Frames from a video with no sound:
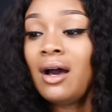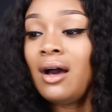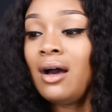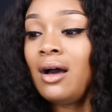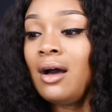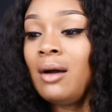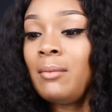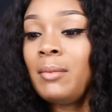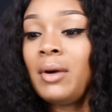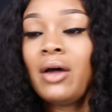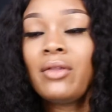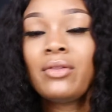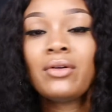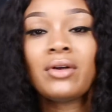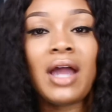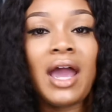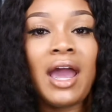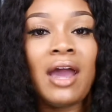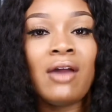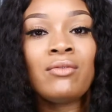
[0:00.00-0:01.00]
Um,
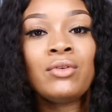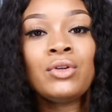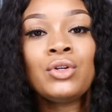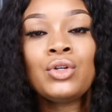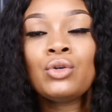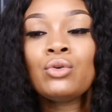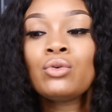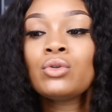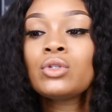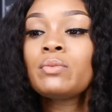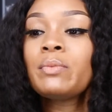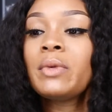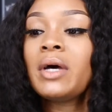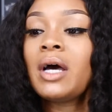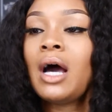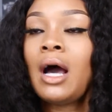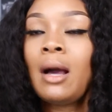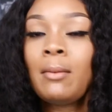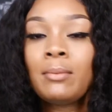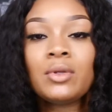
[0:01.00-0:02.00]
other avenues, but
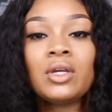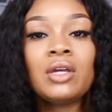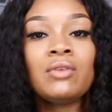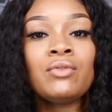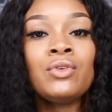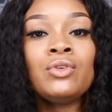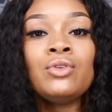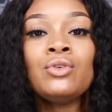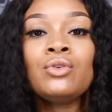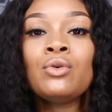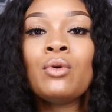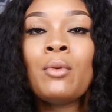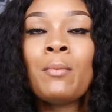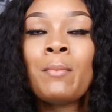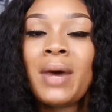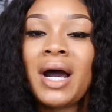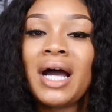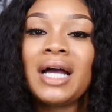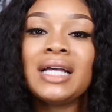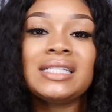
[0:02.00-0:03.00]
I'm giving you
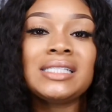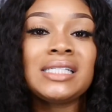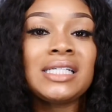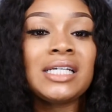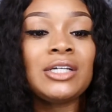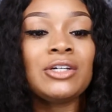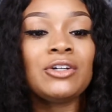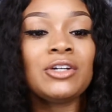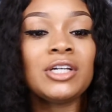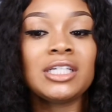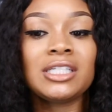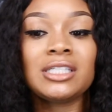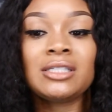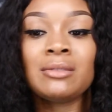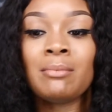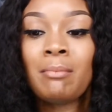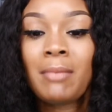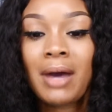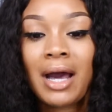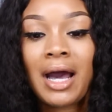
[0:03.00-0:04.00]
my secrets,
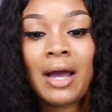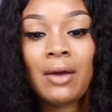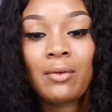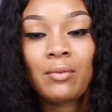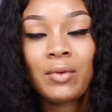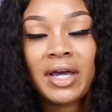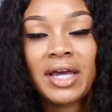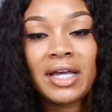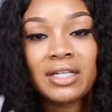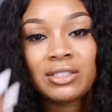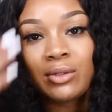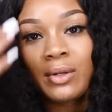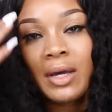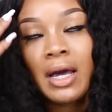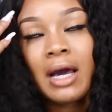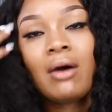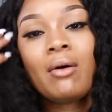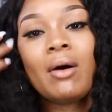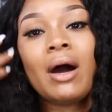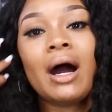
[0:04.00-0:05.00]
my ways on
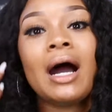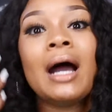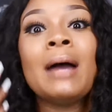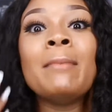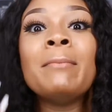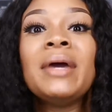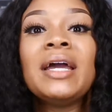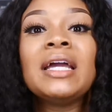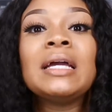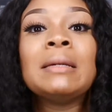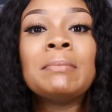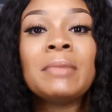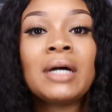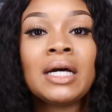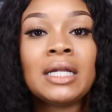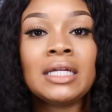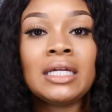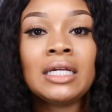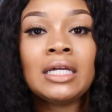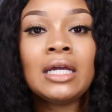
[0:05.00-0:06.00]
how I make
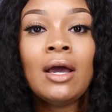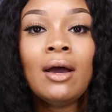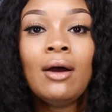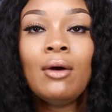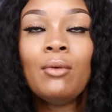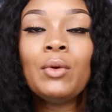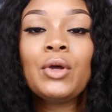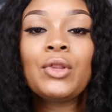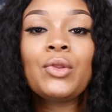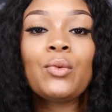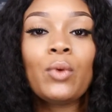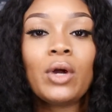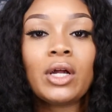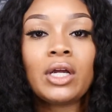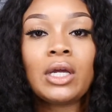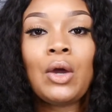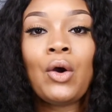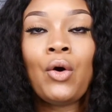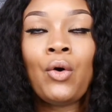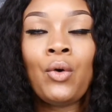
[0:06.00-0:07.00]
money with
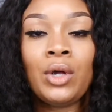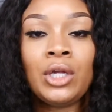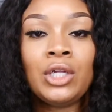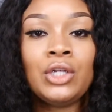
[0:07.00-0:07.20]
working on